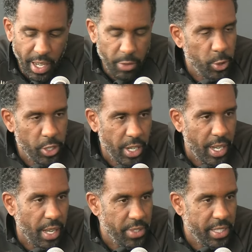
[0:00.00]
every year
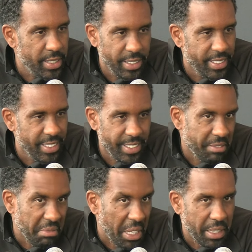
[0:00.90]
I have it,
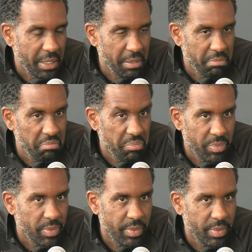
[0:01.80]
and
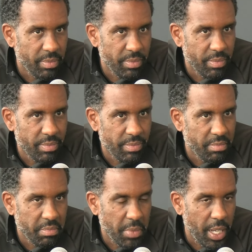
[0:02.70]

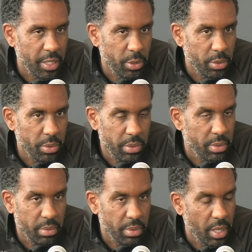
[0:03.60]
I don't
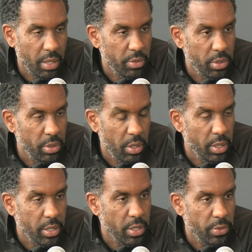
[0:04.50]
have
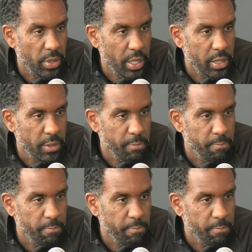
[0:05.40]
an answer for that.